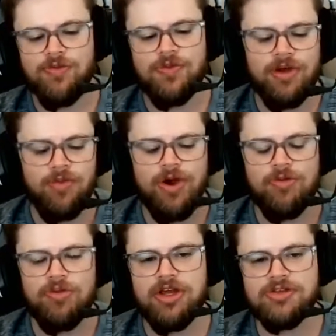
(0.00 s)
that might
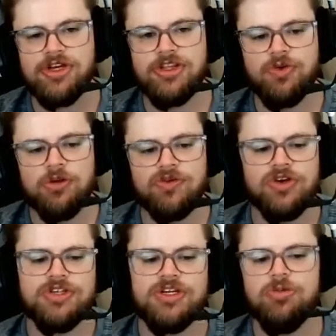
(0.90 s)
be outside of the realm of
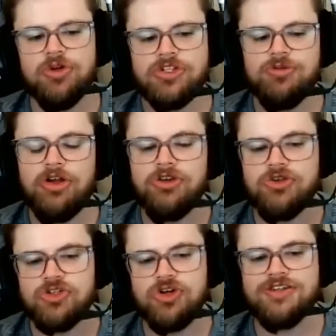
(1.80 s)
reason and put some undue
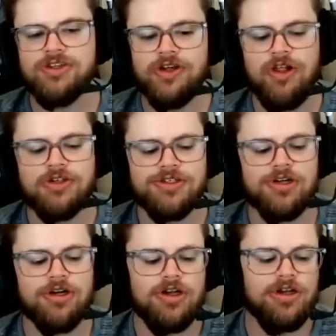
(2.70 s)
stress on the
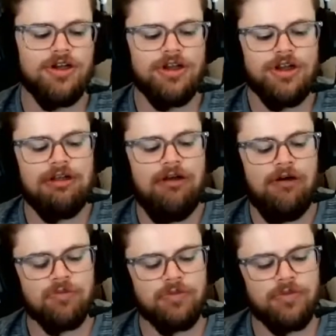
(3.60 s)
cluster.
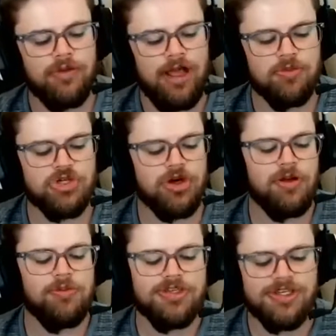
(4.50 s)
I'm sure
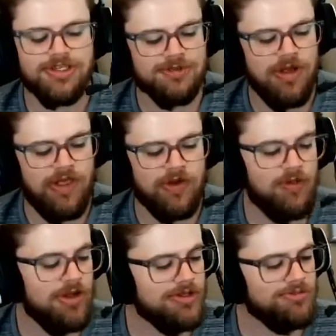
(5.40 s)
I'm missing some other
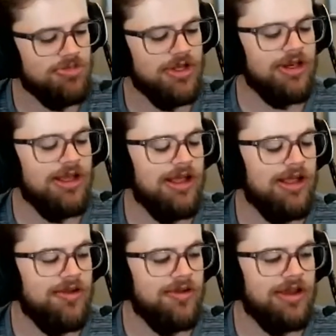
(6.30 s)
ones, but
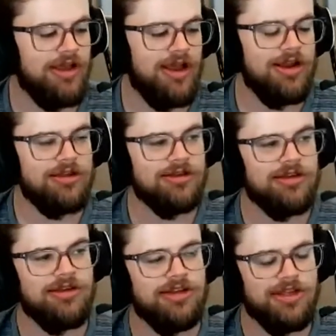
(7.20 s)
kind
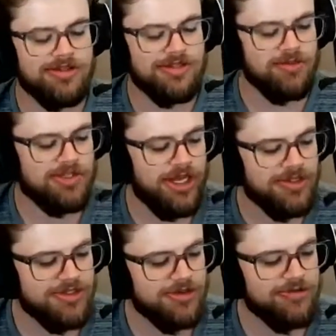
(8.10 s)
of get some
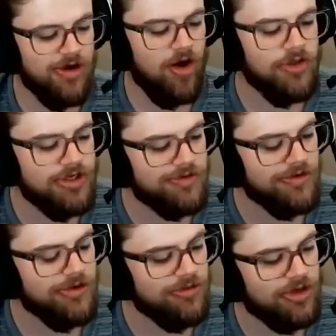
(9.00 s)
sense of all the
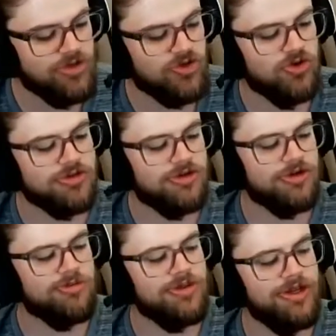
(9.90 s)
different controls that are
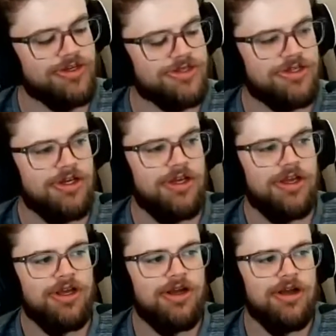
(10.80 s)
in place,
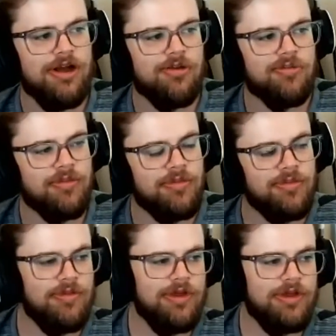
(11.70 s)

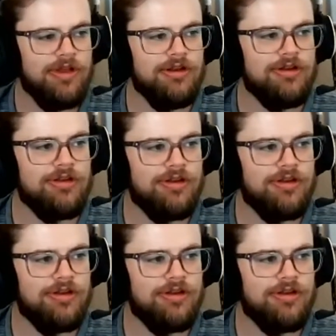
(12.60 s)
and